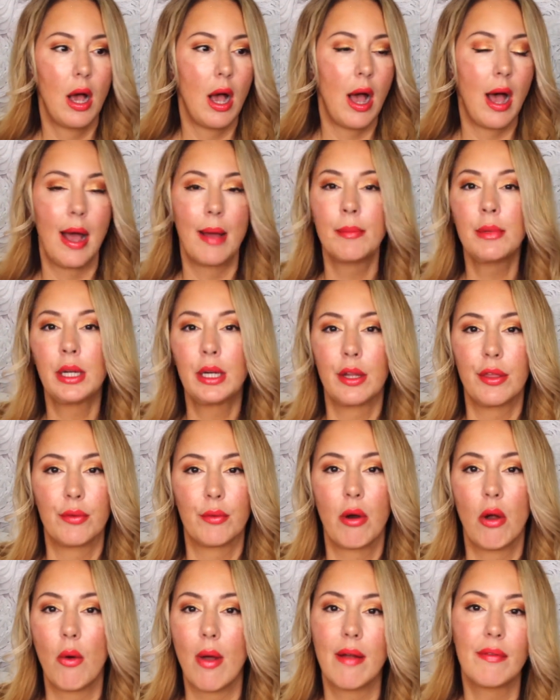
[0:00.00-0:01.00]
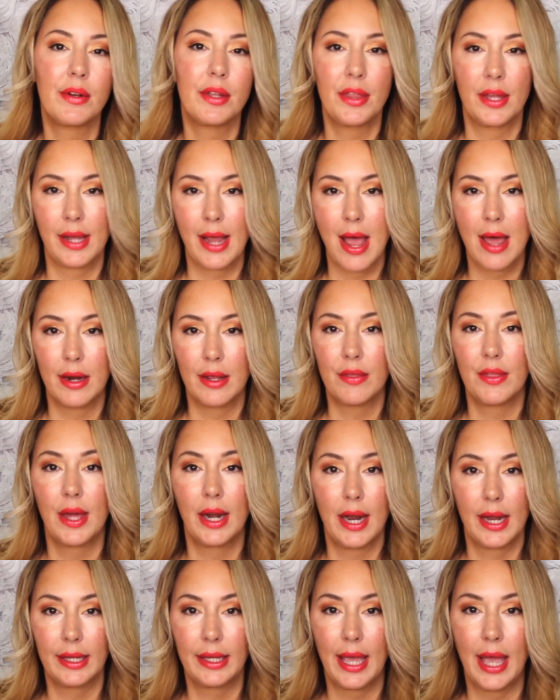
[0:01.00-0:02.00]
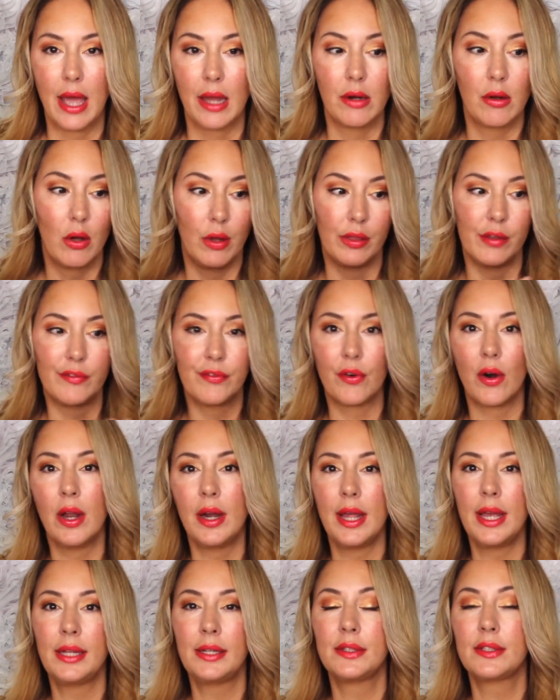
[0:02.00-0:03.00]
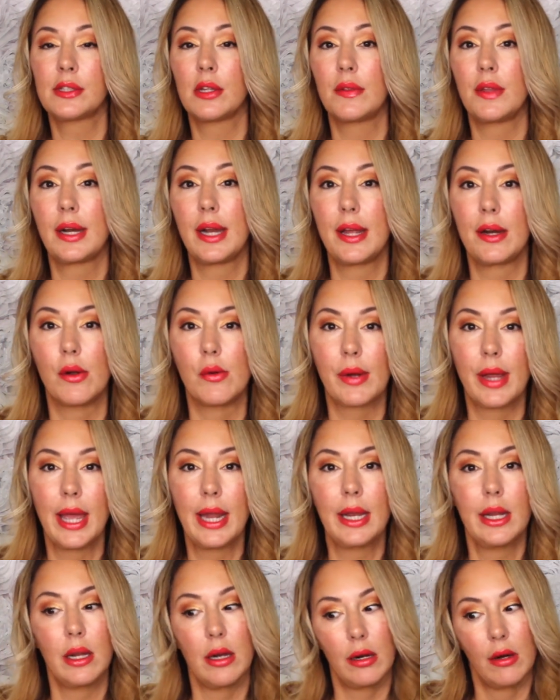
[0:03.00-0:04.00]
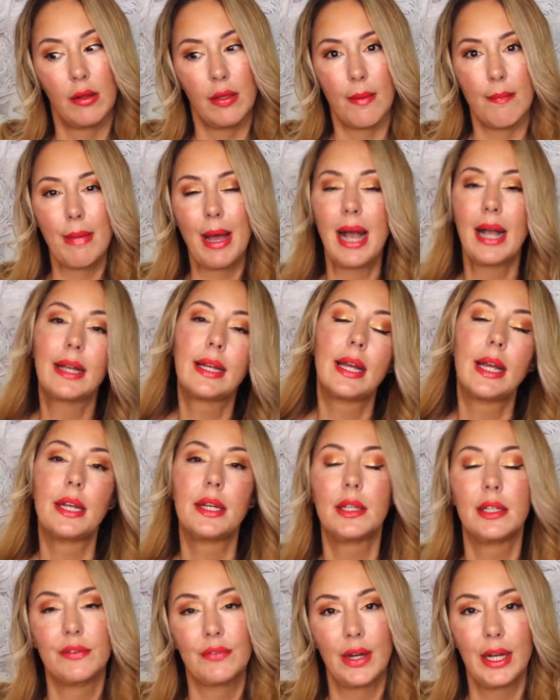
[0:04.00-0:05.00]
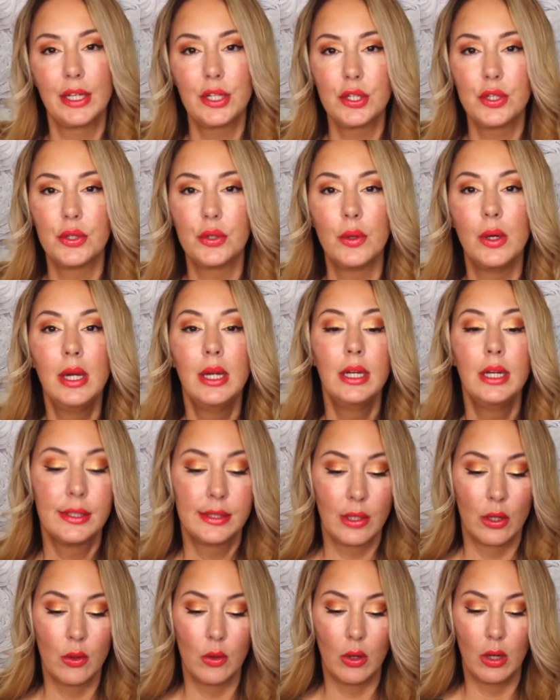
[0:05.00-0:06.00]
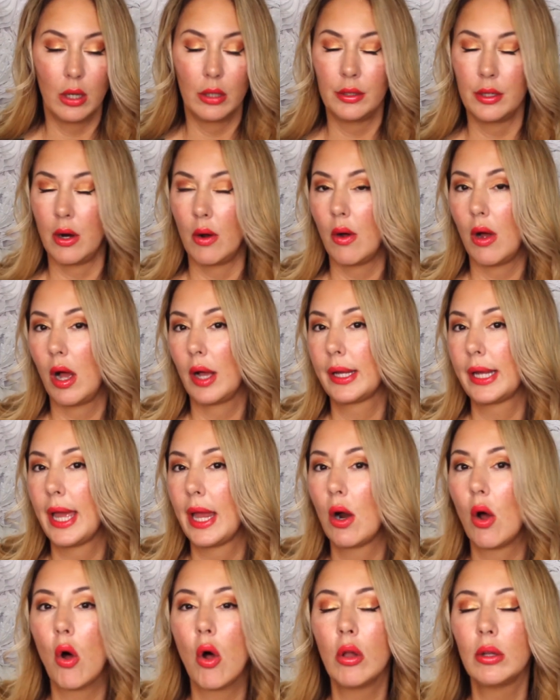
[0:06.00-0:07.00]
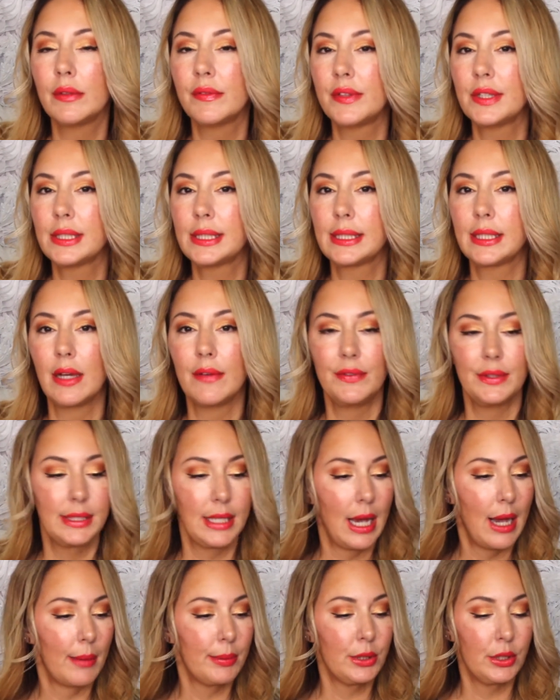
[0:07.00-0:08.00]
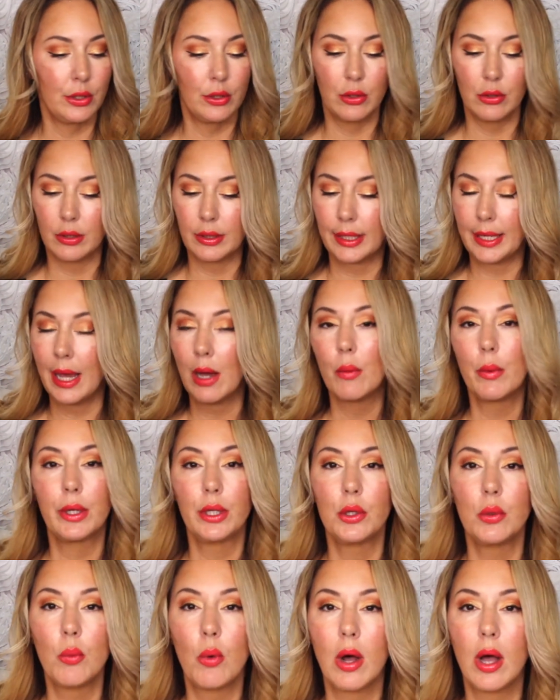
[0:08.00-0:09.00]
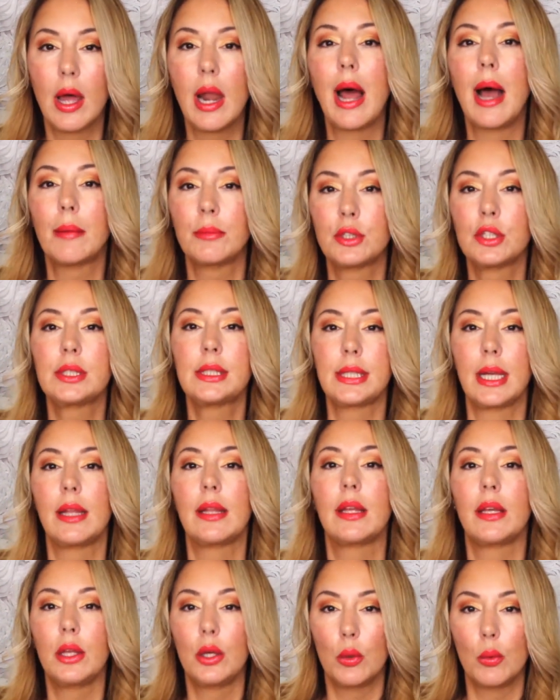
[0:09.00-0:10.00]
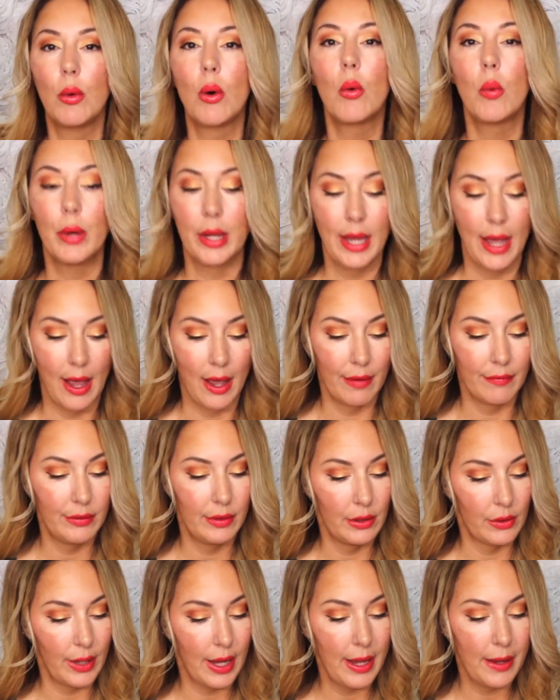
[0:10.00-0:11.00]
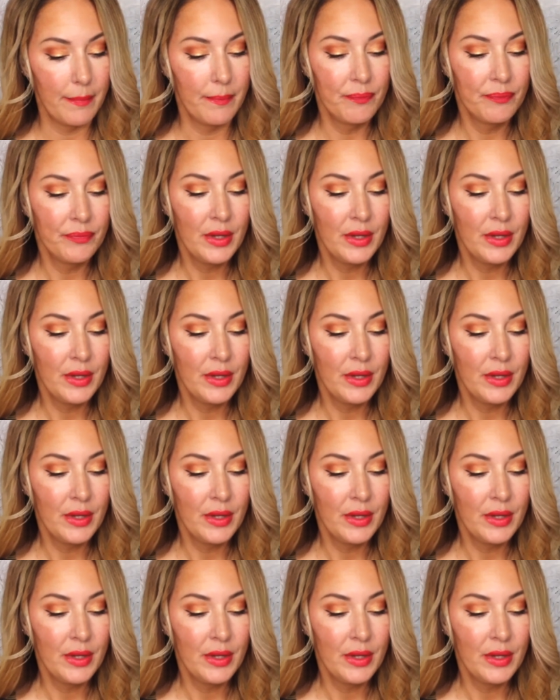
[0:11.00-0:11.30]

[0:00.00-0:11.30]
I'm going to throw everything at it that I can on the front end so that I don't get it, and on the back end if I do. So, you know, again, all of this stuff is optional. Get what you want. I'm just telling you what we have, okay?